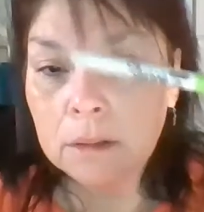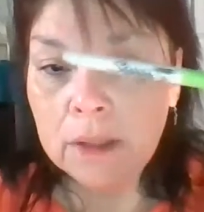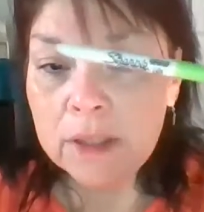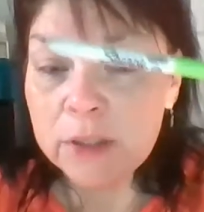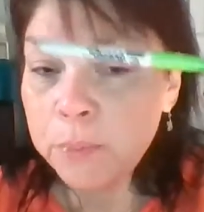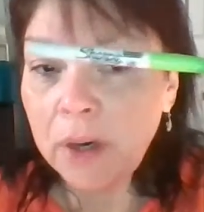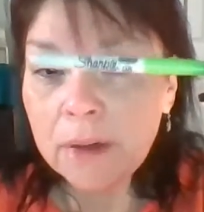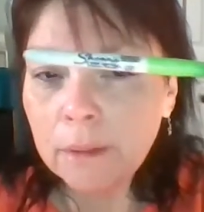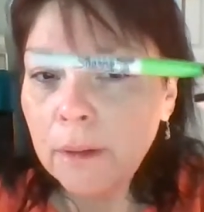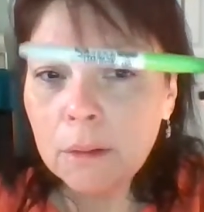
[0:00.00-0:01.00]
This
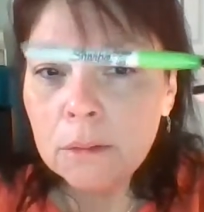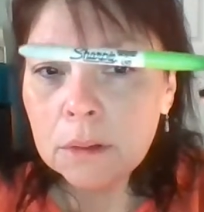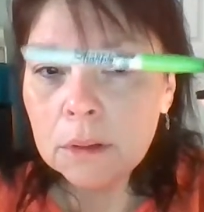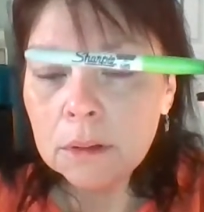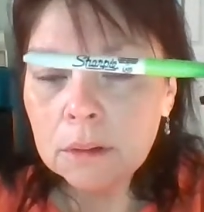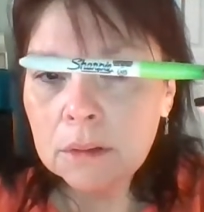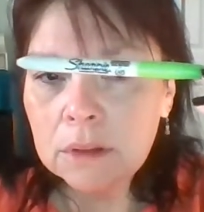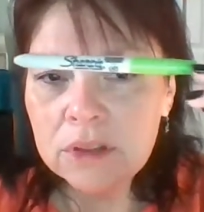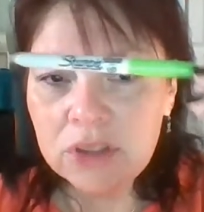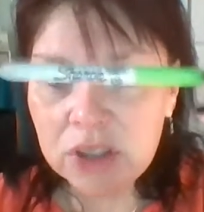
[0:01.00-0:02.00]
part alone,
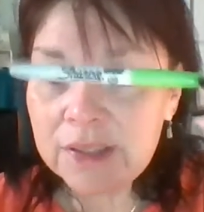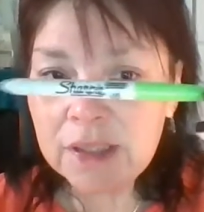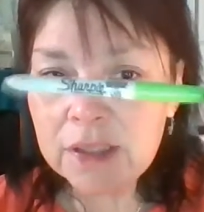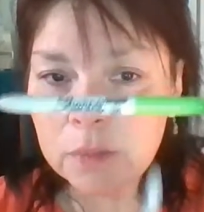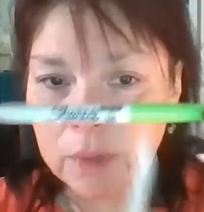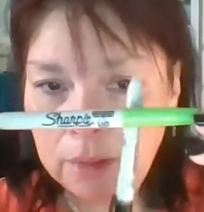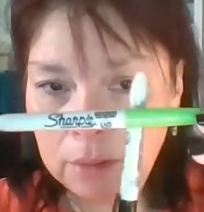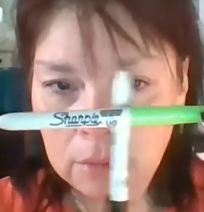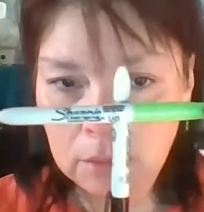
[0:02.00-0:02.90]
just this one,